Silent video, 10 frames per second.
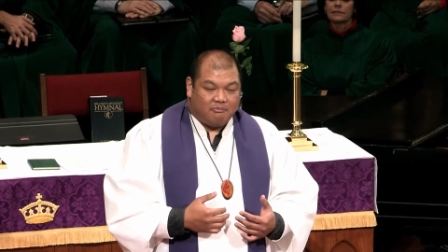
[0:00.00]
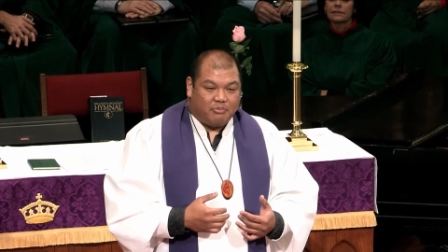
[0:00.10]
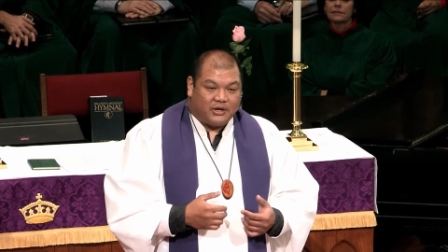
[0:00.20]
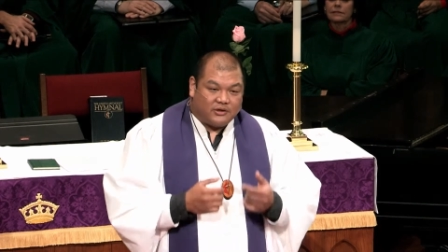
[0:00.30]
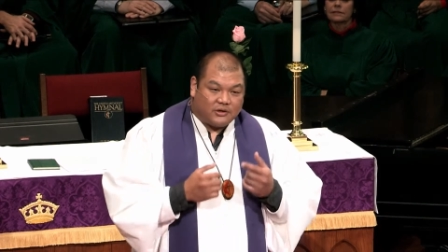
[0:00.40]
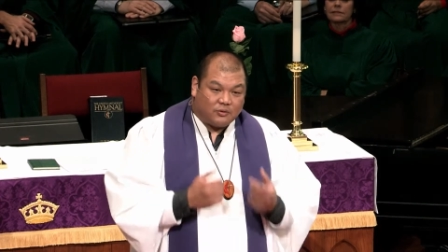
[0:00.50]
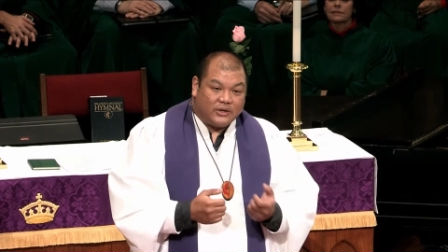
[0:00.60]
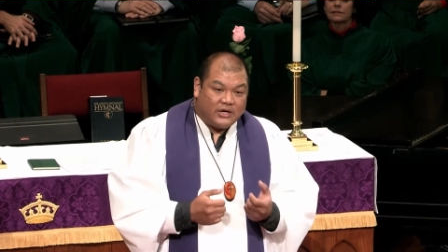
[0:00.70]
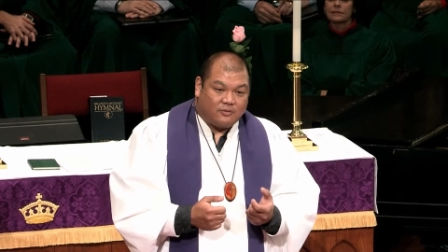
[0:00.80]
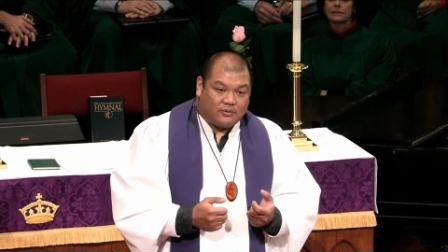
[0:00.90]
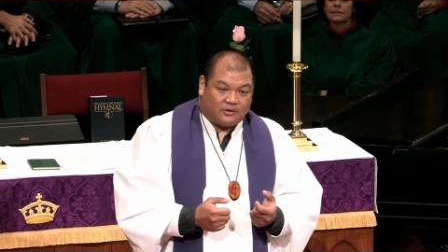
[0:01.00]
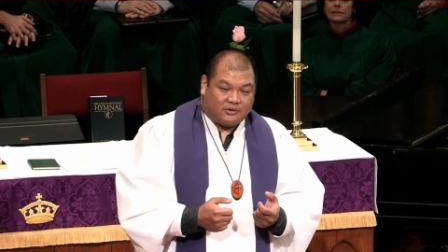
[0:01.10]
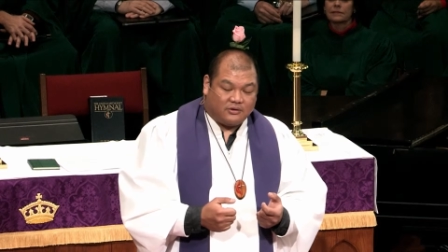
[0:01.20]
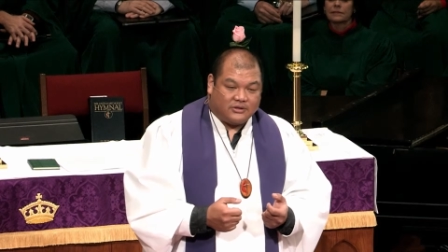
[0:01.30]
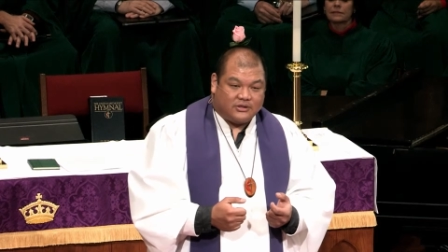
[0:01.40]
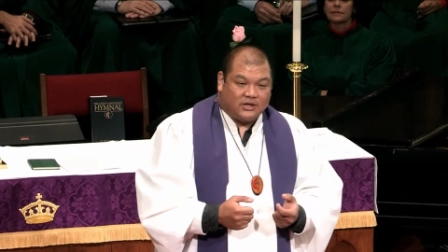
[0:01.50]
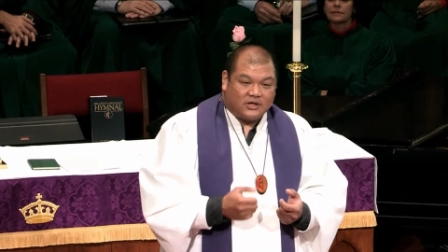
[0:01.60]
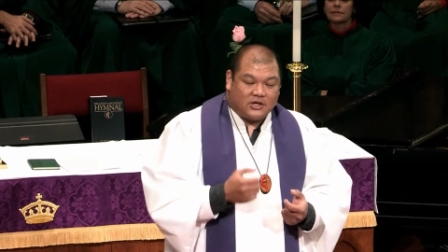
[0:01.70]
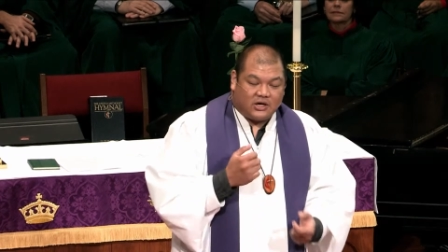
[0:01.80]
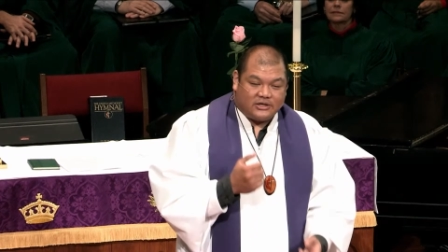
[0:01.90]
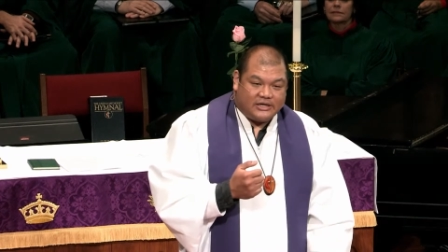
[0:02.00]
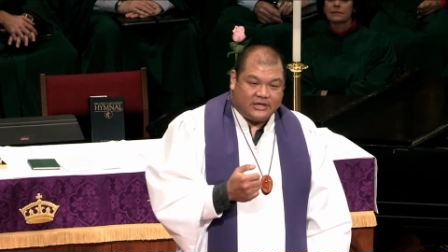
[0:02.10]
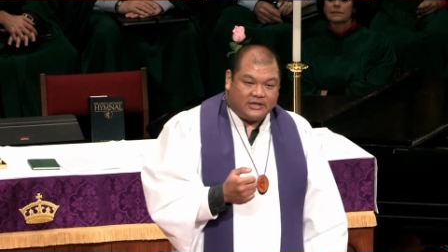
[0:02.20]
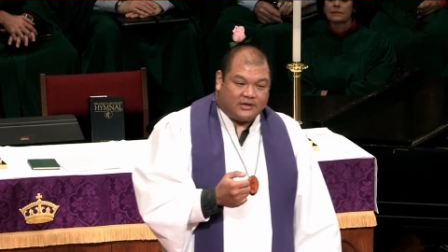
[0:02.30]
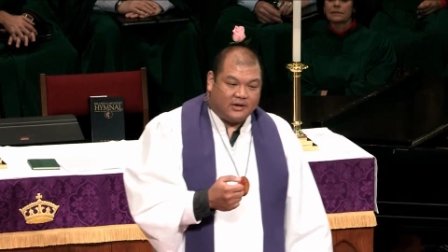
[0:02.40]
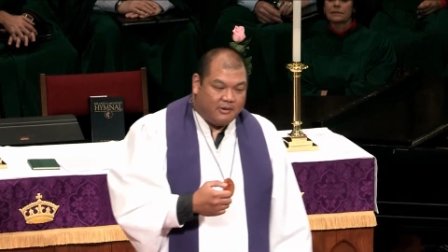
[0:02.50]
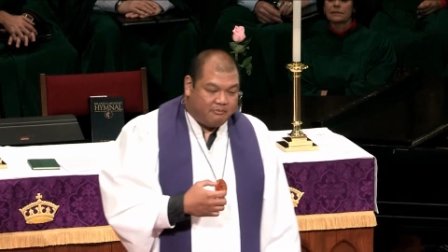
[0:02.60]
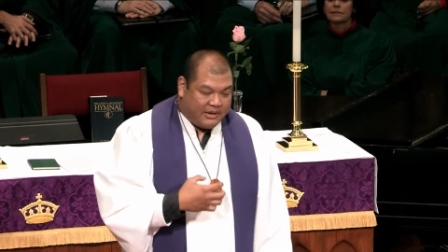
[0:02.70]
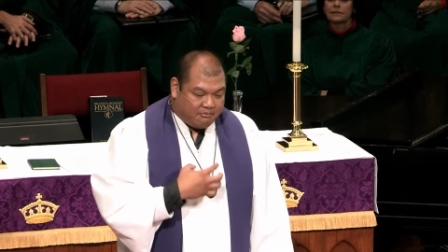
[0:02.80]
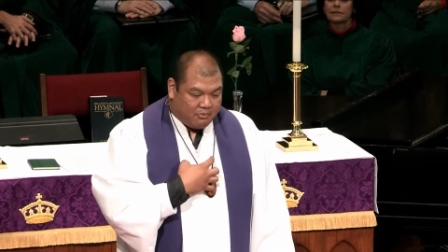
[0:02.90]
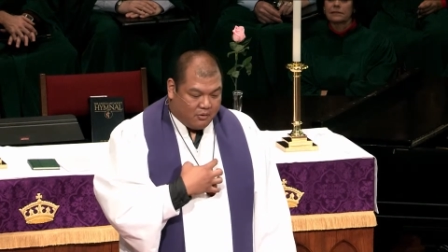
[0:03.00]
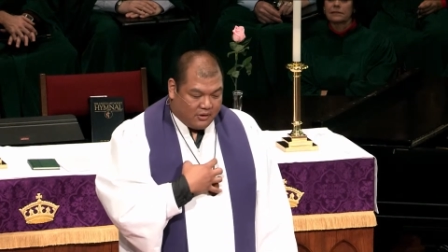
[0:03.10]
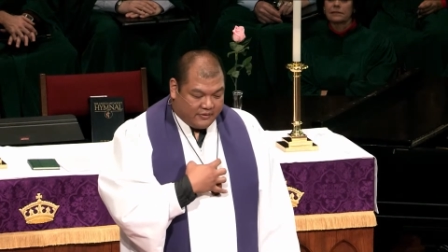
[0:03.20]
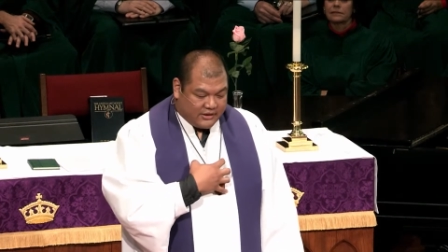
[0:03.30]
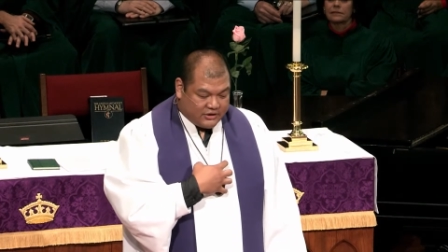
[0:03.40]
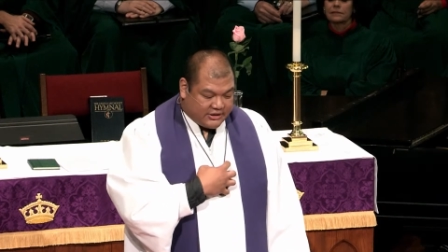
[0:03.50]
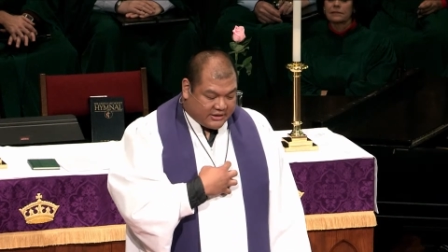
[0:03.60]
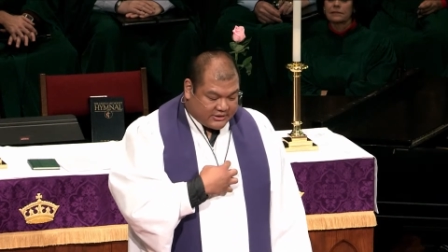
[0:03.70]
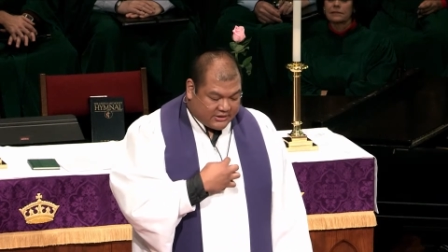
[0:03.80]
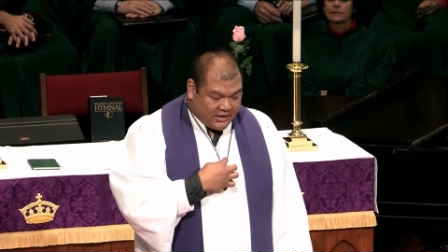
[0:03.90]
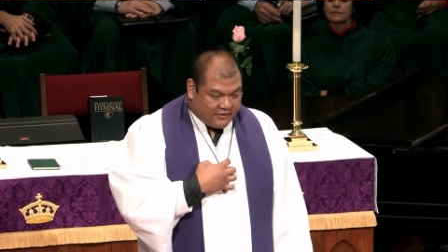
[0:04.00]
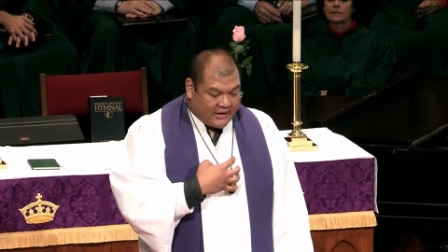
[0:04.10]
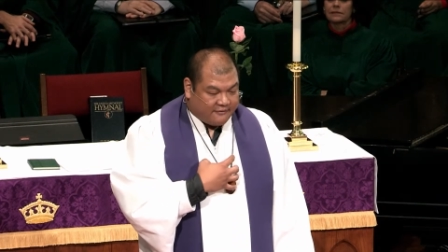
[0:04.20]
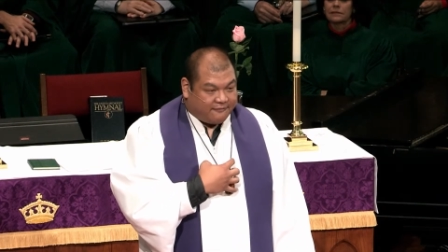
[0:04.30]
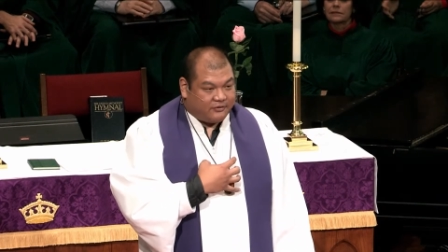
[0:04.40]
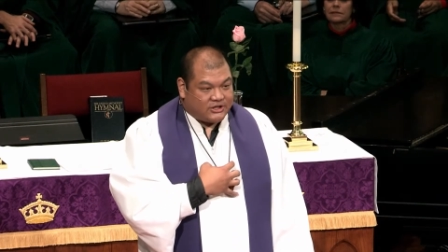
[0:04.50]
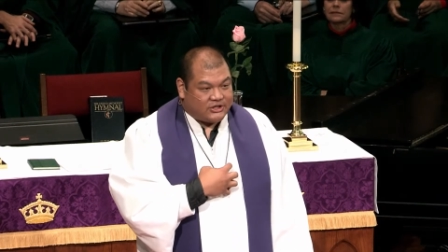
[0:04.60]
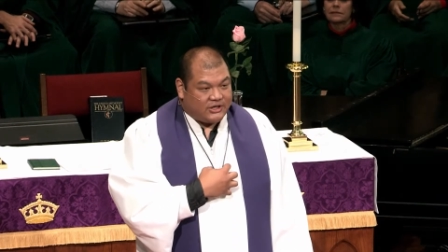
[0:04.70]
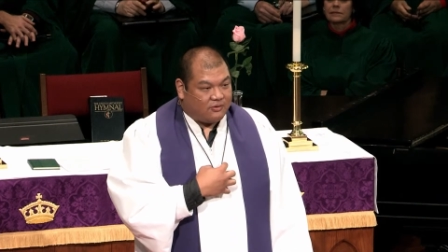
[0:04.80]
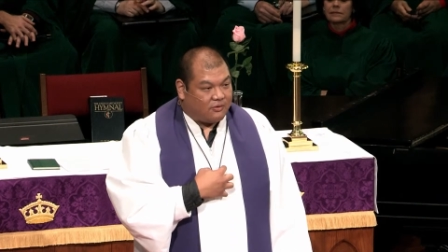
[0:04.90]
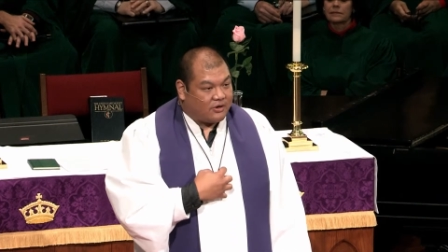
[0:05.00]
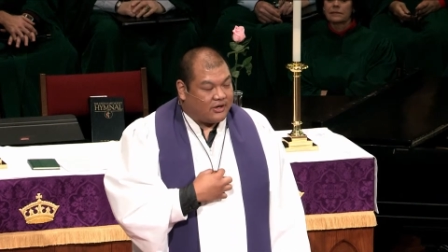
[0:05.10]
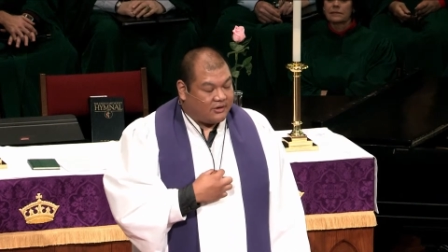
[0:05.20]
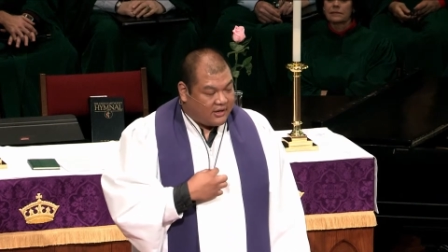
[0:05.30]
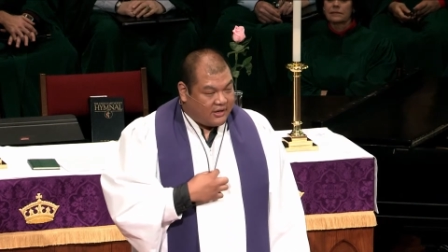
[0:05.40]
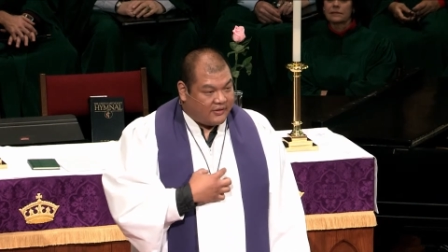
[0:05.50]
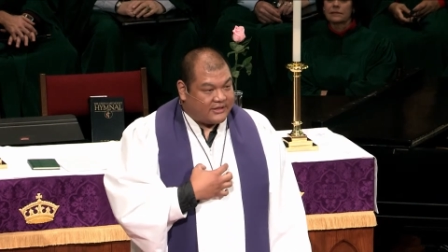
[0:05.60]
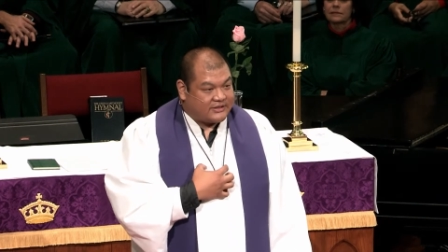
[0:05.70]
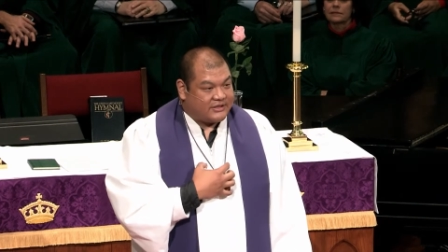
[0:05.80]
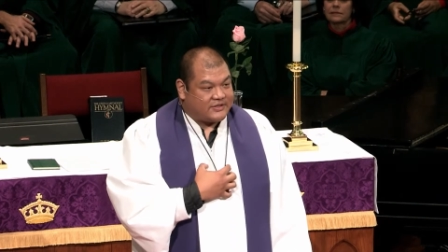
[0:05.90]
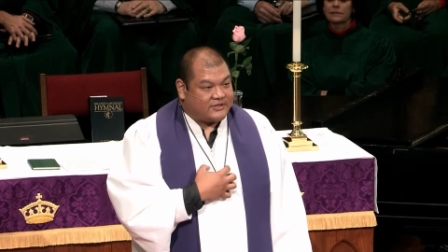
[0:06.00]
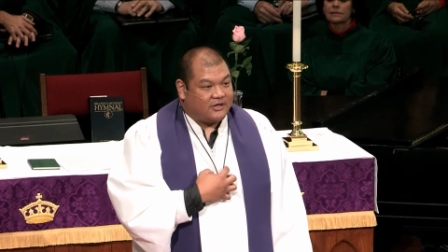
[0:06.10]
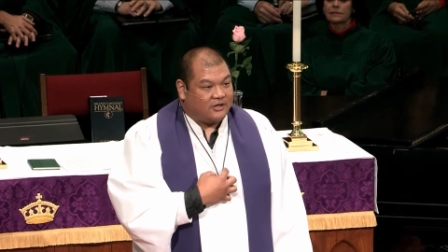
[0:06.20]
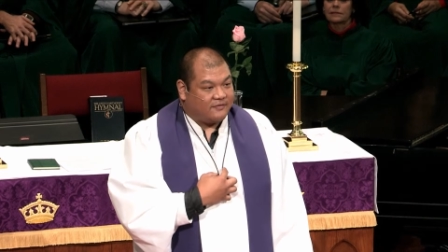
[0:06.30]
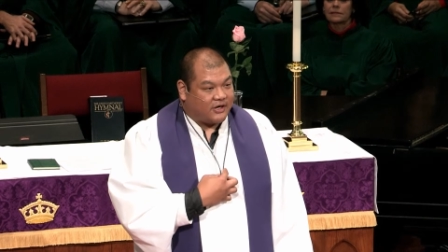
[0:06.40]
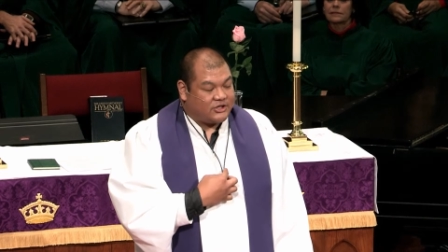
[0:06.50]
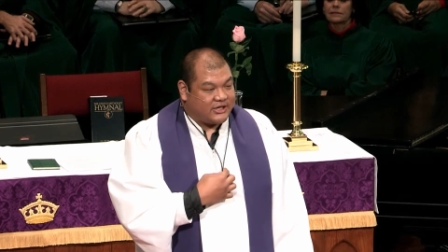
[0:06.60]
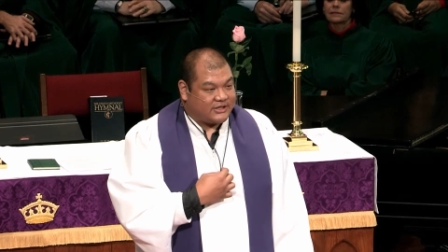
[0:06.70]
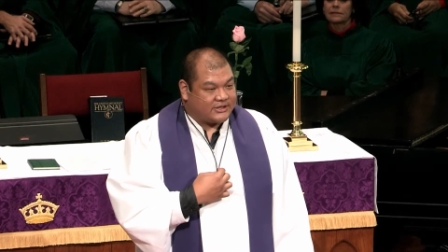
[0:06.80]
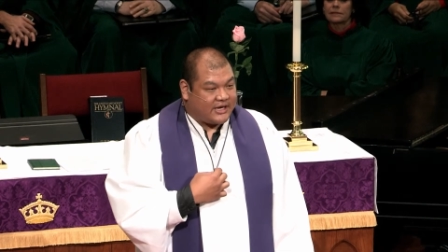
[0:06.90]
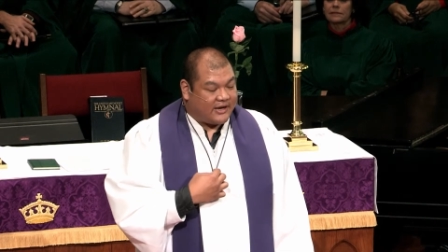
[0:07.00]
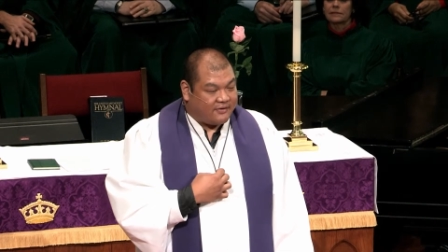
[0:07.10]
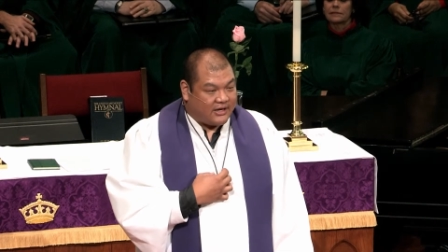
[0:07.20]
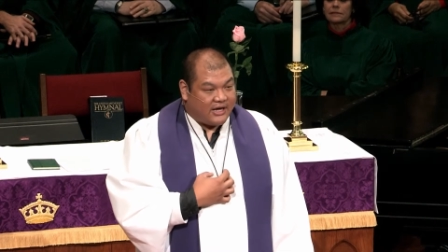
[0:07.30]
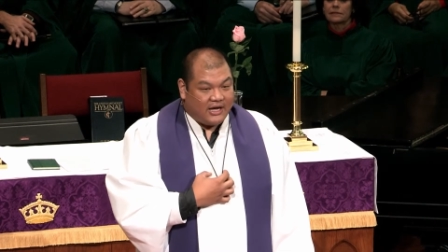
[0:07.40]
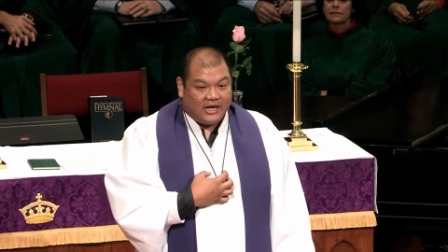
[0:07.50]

But in the Greek world, cardia meant more than just that fleshy organ that is in the center of our chest cavity.